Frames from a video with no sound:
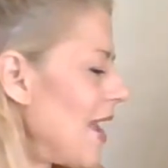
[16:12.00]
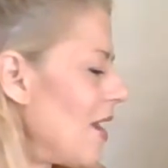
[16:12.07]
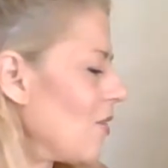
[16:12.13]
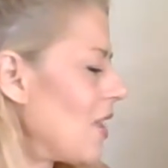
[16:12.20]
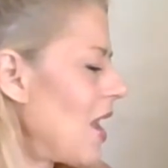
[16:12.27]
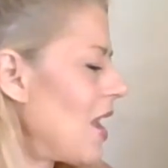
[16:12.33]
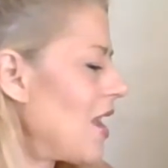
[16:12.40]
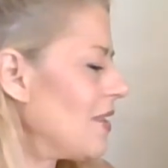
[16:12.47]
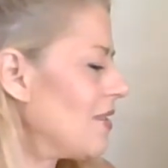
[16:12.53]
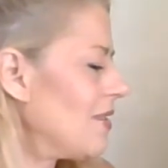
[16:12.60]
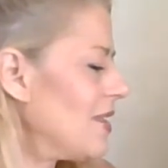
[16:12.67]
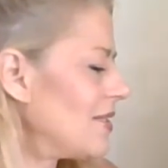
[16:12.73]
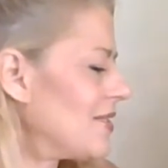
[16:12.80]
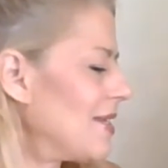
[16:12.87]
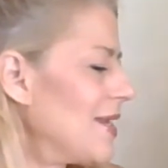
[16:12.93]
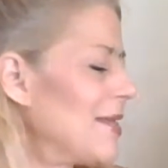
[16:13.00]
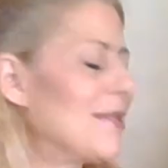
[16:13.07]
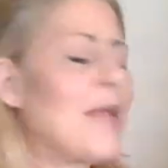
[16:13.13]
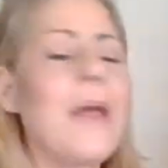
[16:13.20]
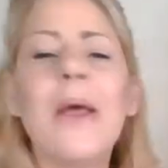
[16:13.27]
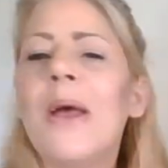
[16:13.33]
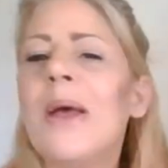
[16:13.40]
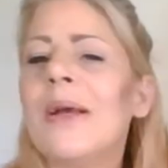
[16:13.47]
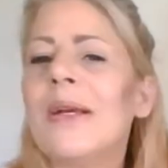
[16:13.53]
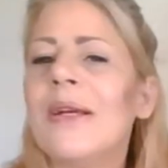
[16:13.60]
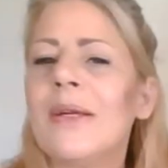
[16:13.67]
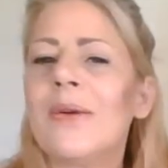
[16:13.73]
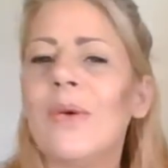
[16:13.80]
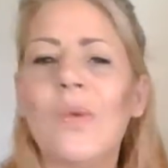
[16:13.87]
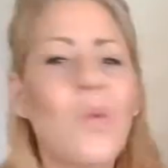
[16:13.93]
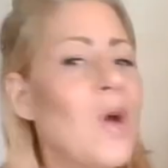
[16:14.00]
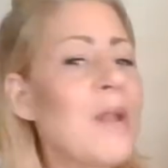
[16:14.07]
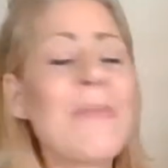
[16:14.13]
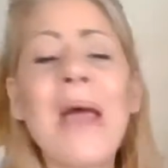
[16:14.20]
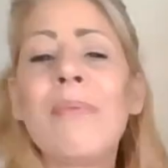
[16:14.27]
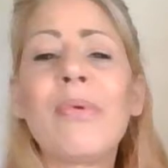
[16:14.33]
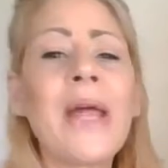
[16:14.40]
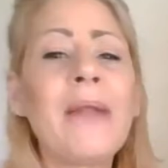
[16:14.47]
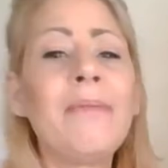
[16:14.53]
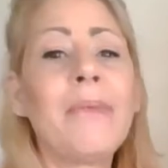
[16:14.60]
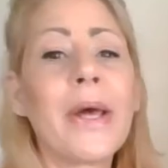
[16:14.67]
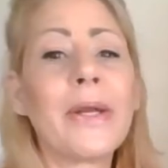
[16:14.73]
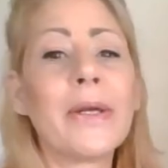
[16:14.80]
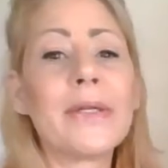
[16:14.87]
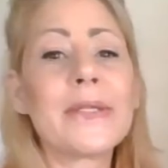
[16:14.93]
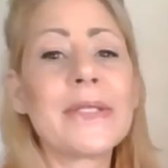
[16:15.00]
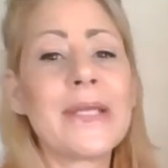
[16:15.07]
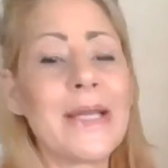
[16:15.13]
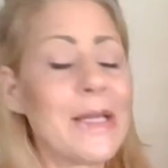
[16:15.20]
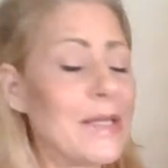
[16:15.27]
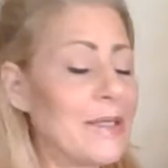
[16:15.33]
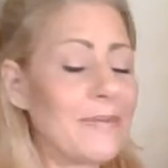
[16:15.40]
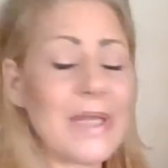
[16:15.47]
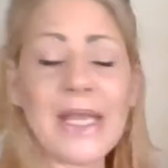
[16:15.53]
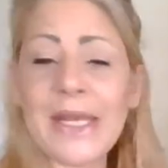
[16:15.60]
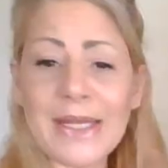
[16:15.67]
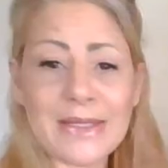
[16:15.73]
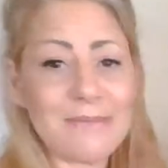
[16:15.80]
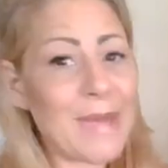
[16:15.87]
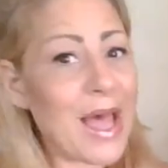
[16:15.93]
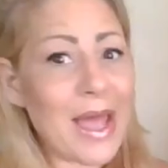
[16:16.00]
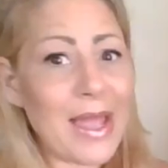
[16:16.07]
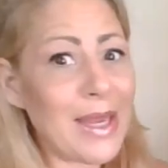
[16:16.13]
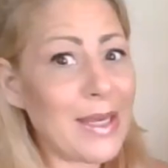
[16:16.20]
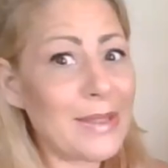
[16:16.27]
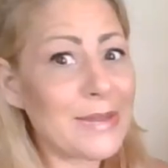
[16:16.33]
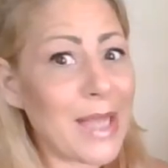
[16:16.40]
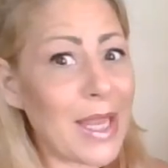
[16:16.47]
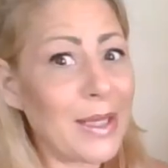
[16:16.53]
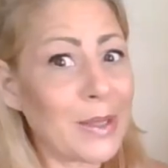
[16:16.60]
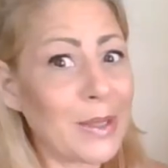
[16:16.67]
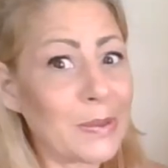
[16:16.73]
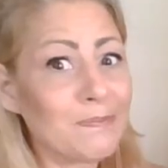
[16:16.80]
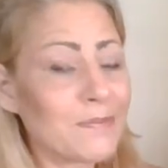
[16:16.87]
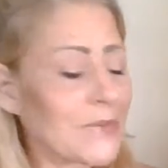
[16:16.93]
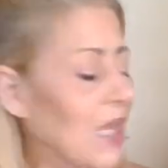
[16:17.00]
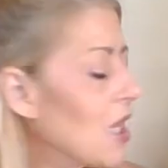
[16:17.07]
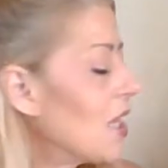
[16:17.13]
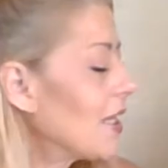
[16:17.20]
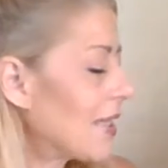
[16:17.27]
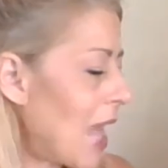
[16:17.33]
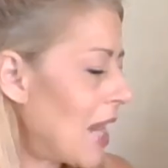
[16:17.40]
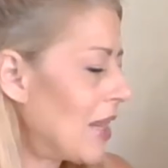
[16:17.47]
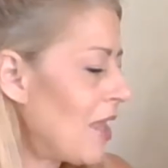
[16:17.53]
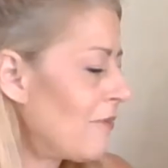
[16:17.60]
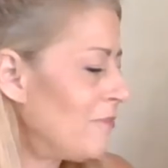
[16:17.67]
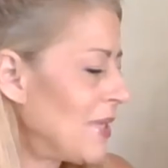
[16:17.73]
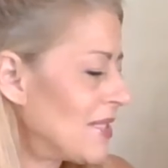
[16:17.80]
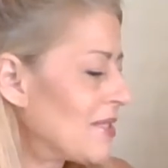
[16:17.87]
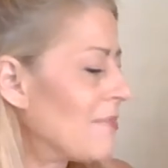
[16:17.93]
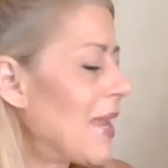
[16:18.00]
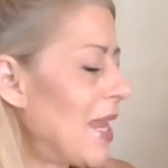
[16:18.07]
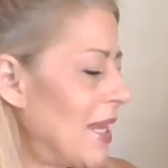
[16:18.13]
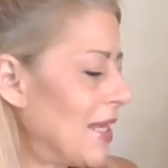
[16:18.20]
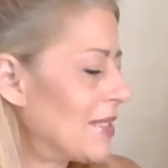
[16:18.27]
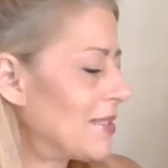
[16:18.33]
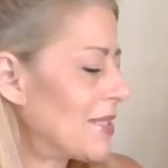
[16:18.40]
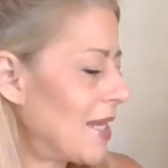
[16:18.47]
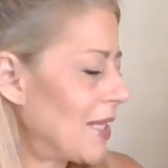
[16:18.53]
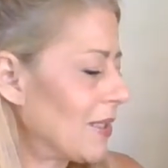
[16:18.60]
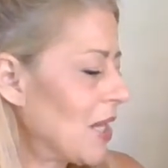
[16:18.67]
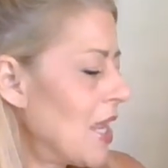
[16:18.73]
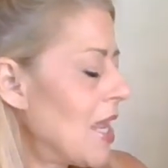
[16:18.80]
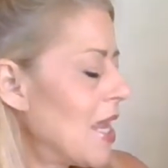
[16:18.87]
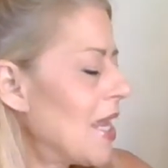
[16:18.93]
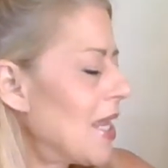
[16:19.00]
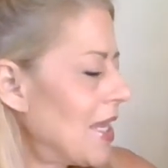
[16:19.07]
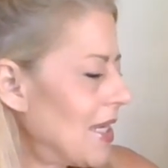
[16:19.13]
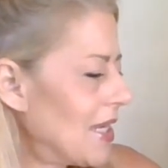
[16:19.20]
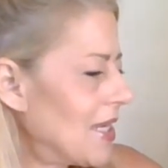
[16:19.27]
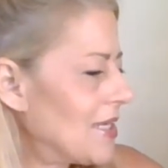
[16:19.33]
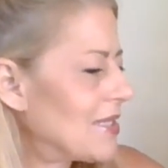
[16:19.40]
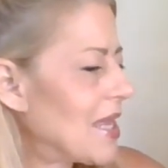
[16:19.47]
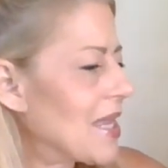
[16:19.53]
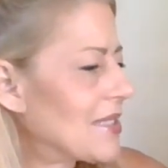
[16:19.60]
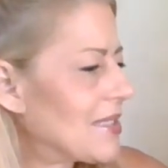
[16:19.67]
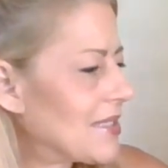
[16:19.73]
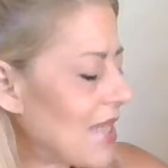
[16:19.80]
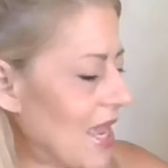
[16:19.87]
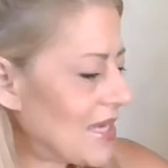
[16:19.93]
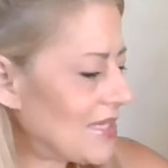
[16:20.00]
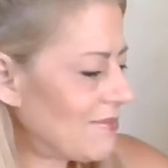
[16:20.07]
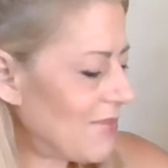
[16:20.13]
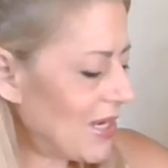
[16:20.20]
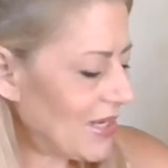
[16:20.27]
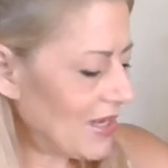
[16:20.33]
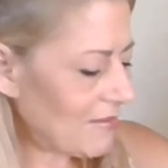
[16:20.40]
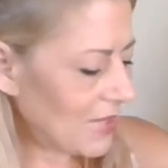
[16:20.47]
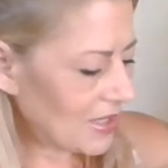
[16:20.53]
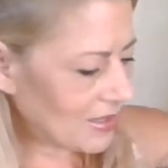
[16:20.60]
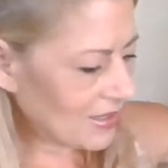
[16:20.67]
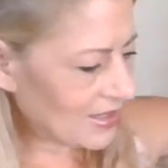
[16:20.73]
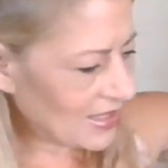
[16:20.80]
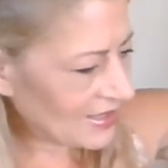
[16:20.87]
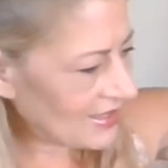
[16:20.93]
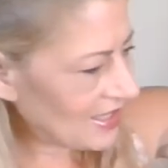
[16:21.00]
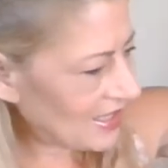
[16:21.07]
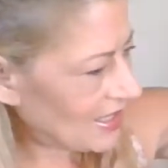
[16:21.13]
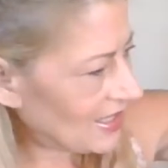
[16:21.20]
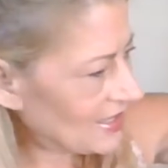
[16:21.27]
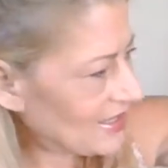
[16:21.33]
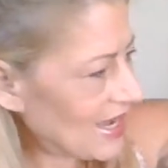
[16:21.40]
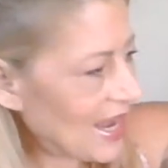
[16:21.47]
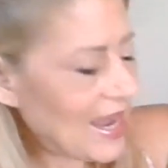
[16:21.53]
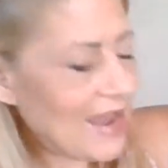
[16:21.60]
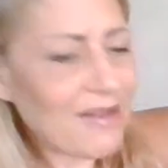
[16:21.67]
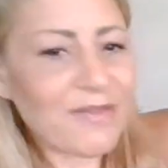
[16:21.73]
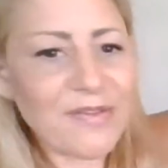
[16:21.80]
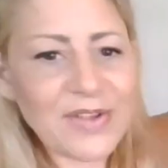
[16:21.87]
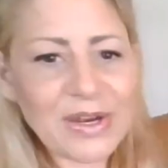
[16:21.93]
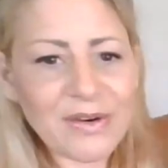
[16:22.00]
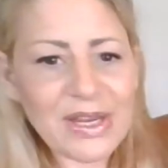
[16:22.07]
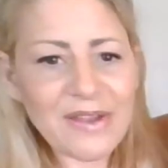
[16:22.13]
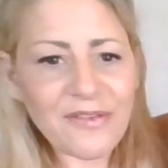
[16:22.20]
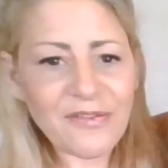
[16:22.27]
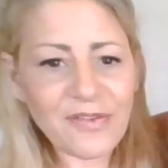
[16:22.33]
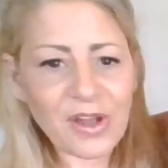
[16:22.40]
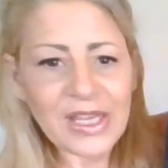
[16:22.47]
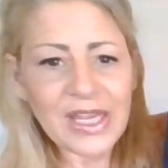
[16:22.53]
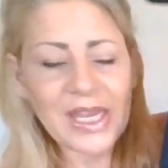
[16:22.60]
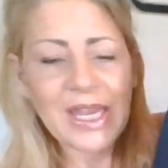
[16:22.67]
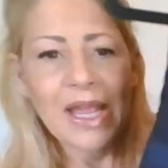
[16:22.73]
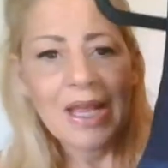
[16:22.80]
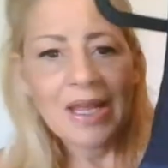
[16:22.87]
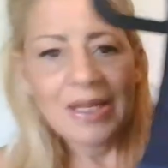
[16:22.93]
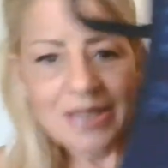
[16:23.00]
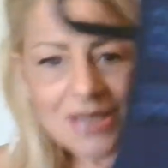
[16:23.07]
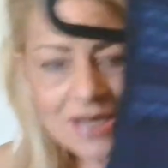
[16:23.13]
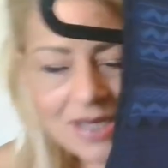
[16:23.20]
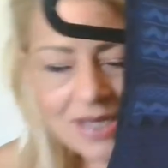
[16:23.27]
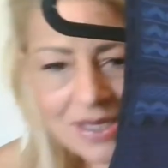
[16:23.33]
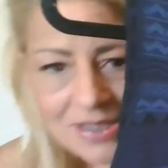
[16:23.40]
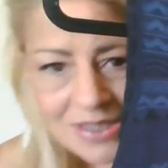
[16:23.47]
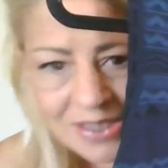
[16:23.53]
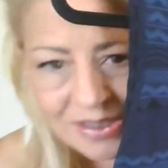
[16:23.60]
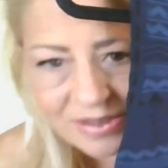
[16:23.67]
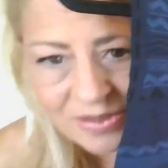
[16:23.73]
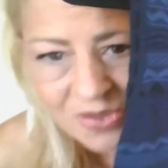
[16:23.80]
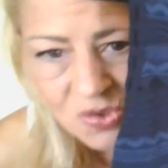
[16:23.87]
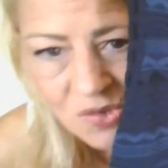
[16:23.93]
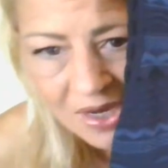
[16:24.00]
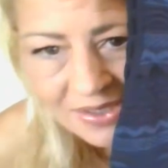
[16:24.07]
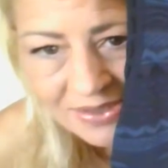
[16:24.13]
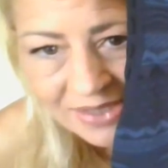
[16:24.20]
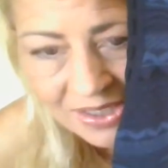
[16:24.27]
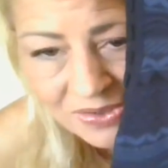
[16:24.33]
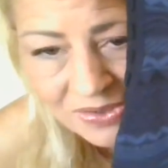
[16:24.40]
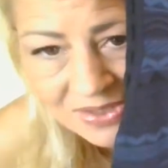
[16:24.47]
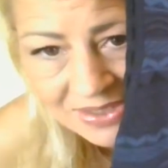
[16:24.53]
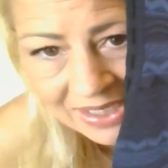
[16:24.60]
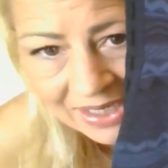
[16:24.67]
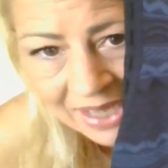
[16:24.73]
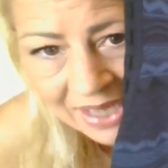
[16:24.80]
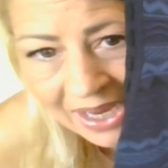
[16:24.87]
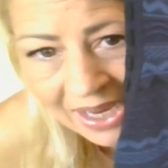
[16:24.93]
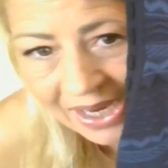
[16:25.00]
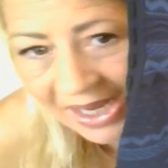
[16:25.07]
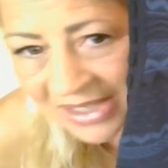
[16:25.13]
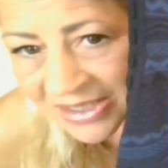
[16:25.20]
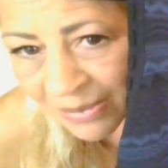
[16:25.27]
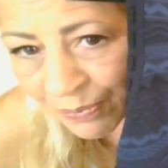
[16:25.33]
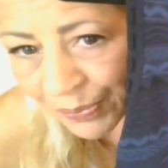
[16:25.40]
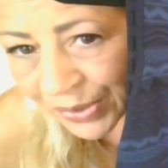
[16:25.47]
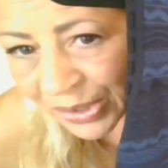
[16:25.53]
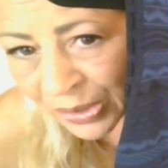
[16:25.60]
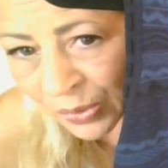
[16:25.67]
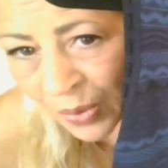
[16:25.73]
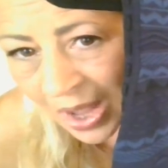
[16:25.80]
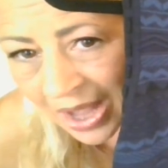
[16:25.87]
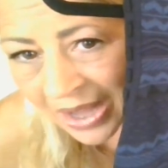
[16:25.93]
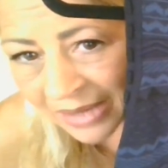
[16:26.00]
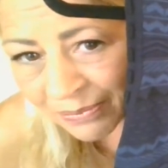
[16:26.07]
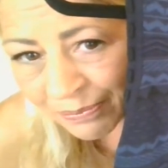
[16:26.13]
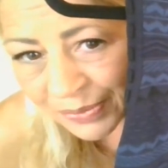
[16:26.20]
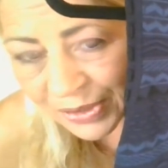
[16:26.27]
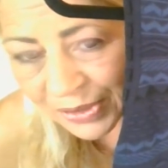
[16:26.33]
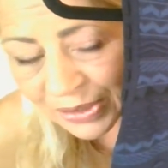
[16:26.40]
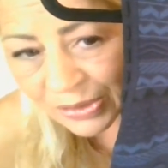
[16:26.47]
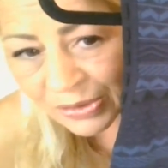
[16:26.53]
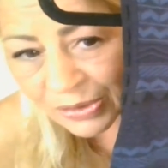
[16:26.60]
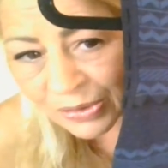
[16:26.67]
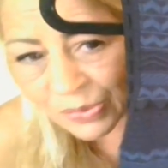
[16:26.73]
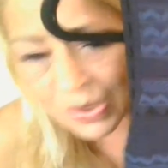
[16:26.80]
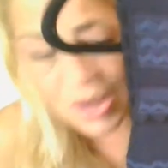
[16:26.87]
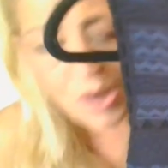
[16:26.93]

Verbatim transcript: now, uh, this is one of my bread and butters. It is my Ann Taylor. Gotta love me some Ann Taylor. It is a size medium. This is a very funky knit dress. Can you see? It's a blue on blue